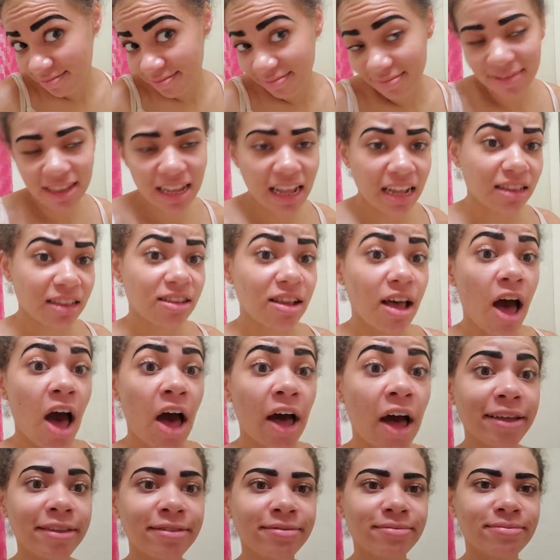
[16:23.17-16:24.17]
That's
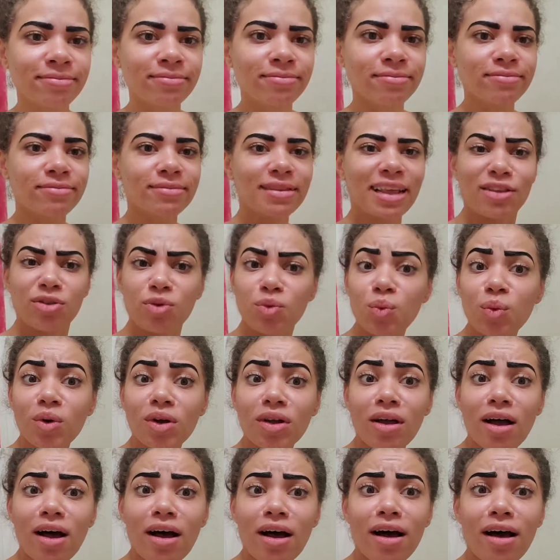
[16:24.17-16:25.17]
hot. That's real
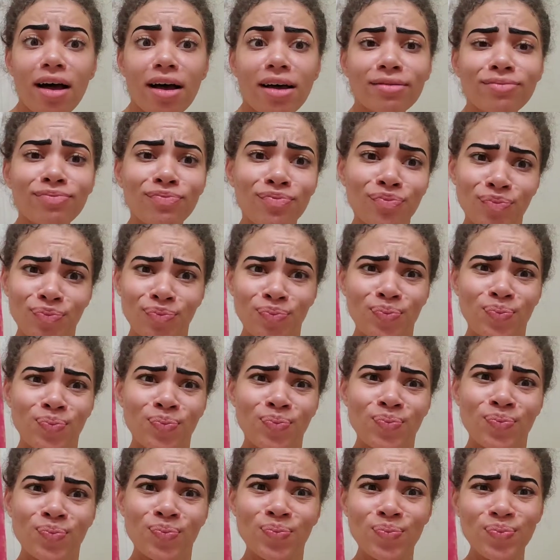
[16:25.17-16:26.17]
hot.
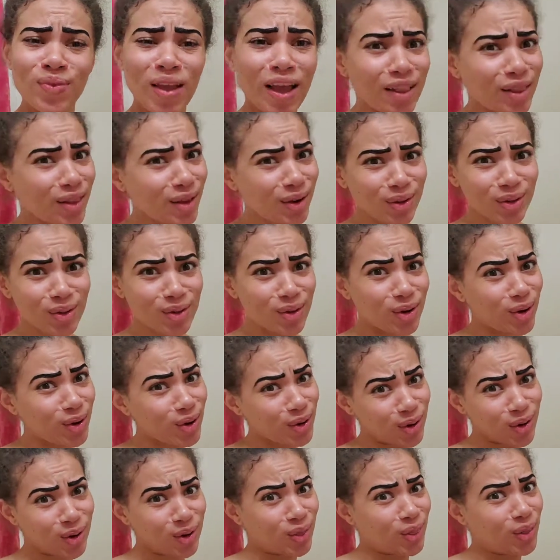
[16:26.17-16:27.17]
A little
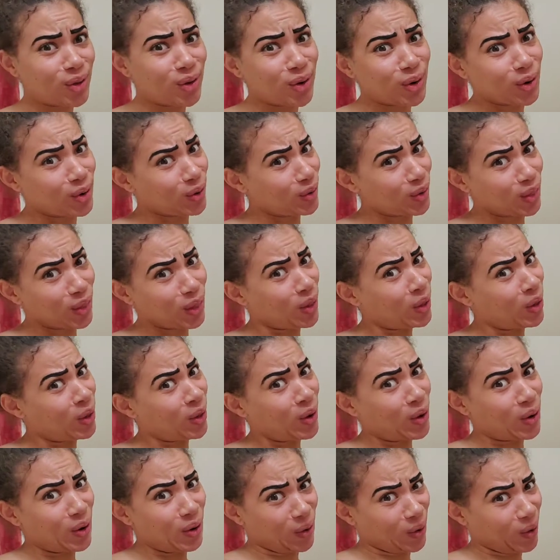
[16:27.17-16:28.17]
darker than I would
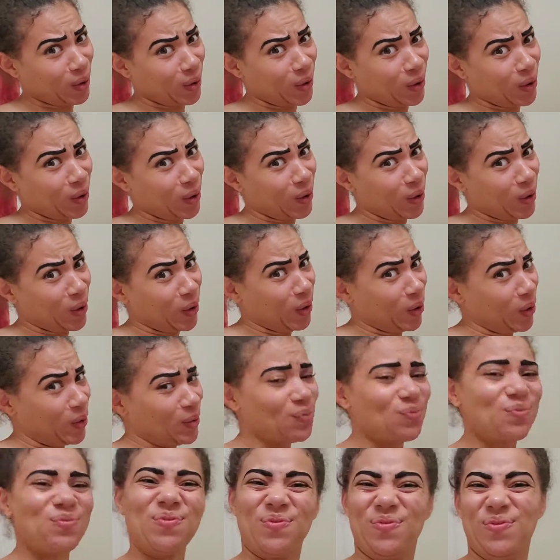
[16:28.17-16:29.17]
like,
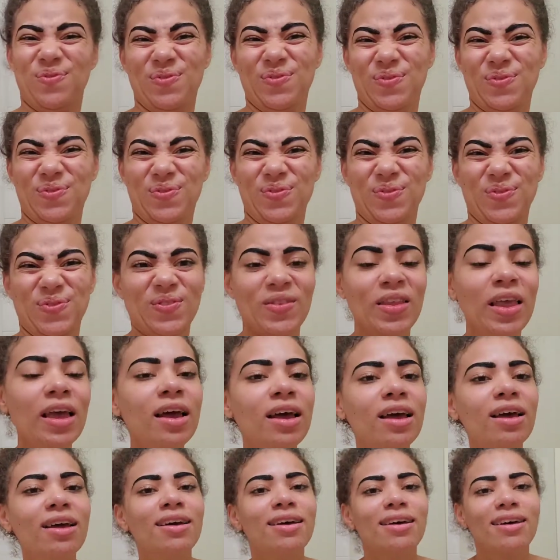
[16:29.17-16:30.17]
right?
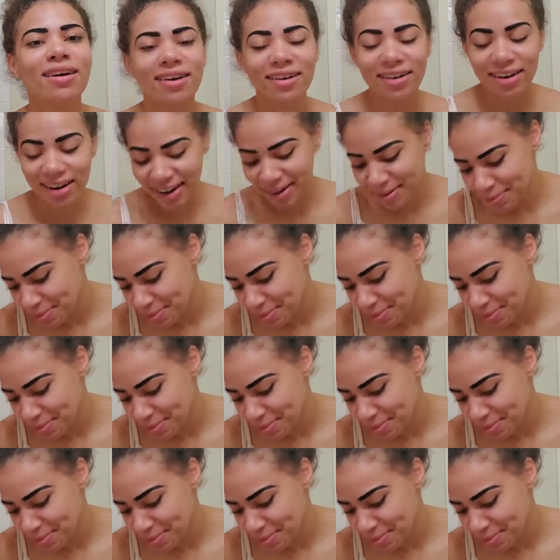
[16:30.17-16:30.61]
Alright.